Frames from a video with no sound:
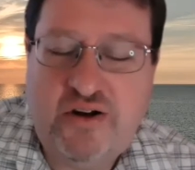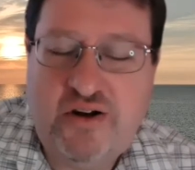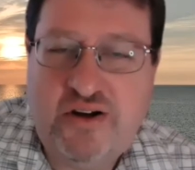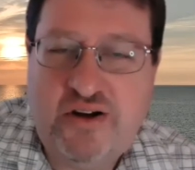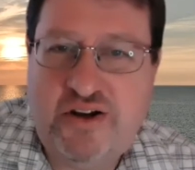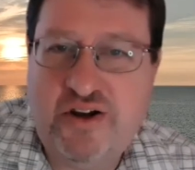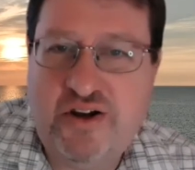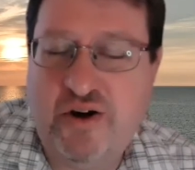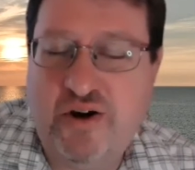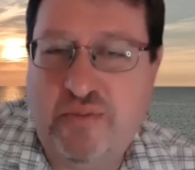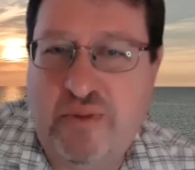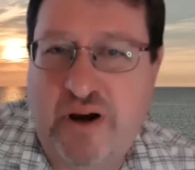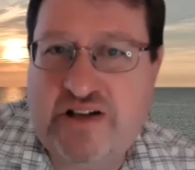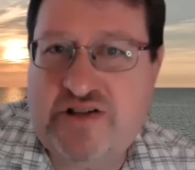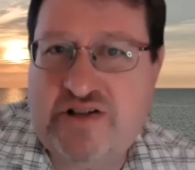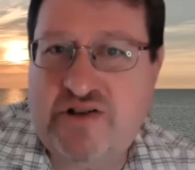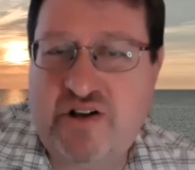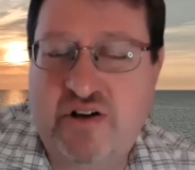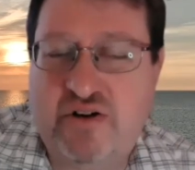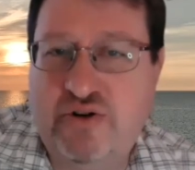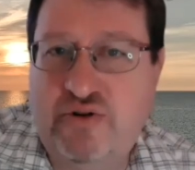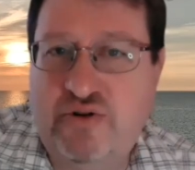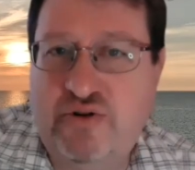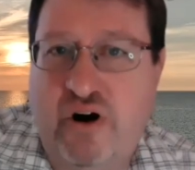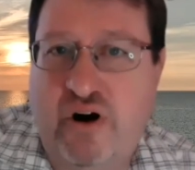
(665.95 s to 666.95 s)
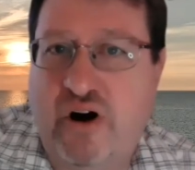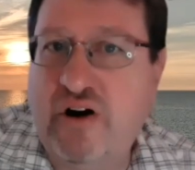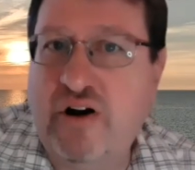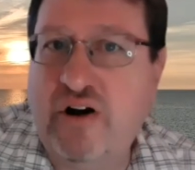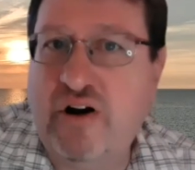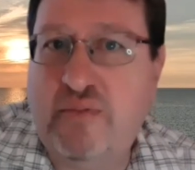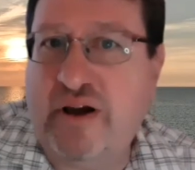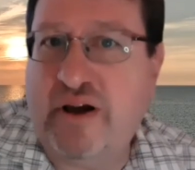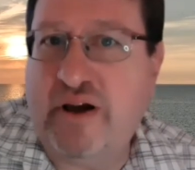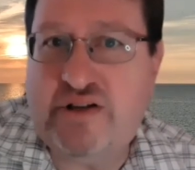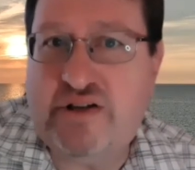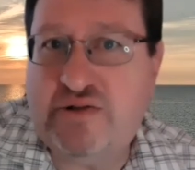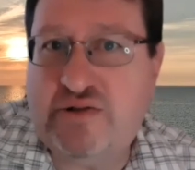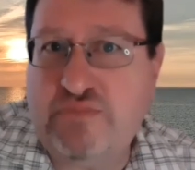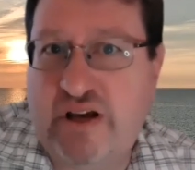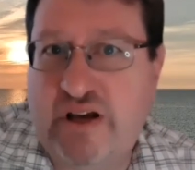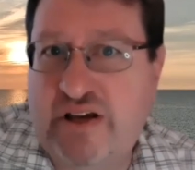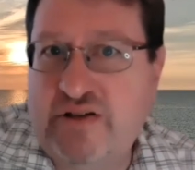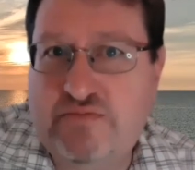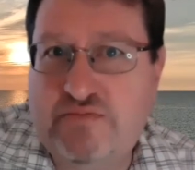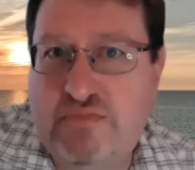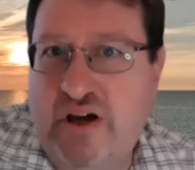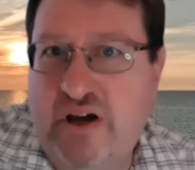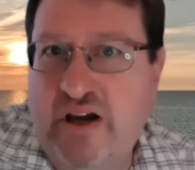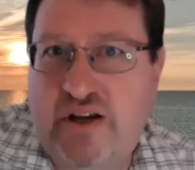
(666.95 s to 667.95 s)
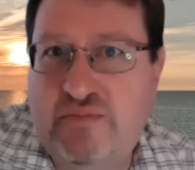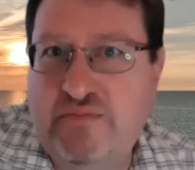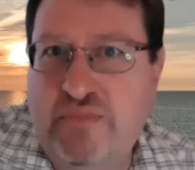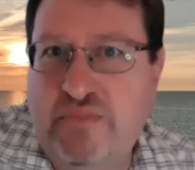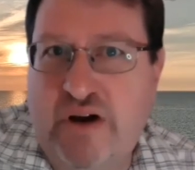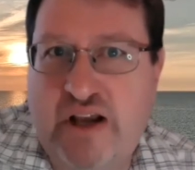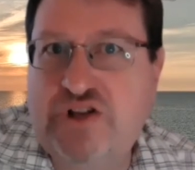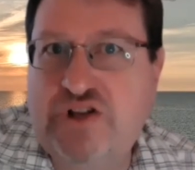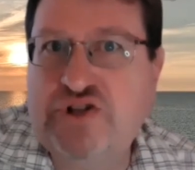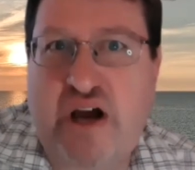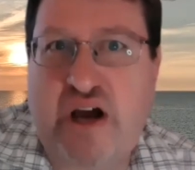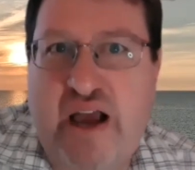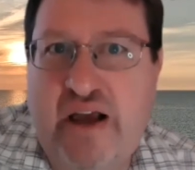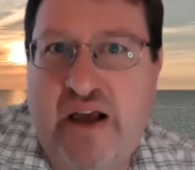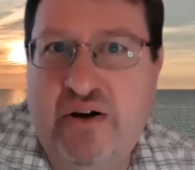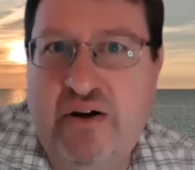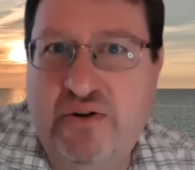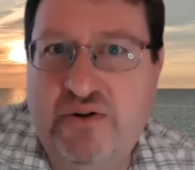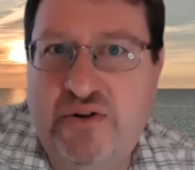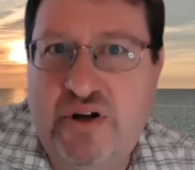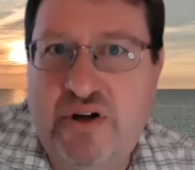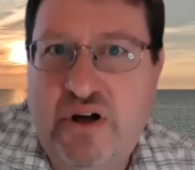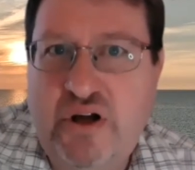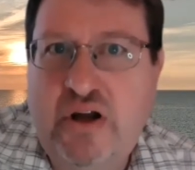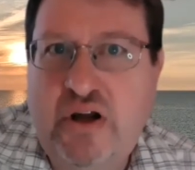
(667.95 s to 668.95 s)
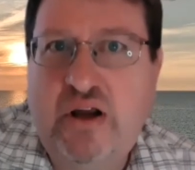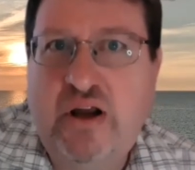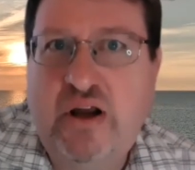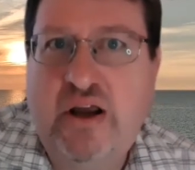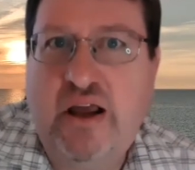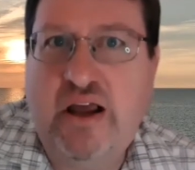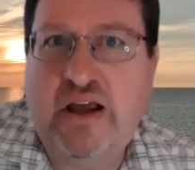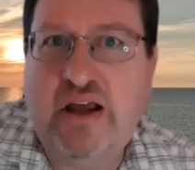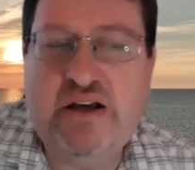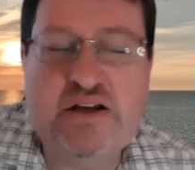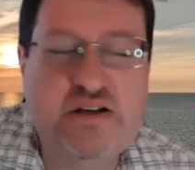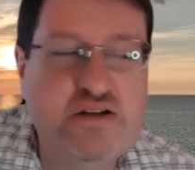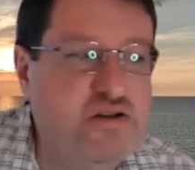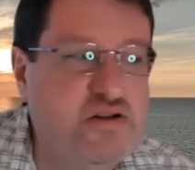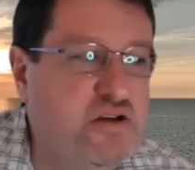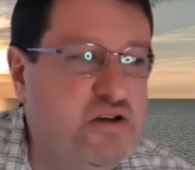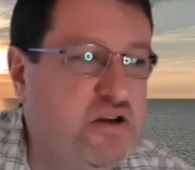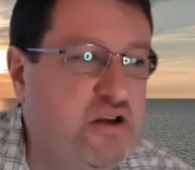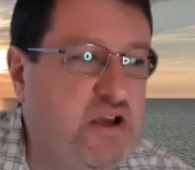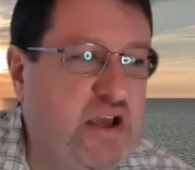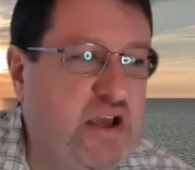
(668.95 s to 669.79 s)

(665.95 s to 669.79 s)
my son or daughter, my child has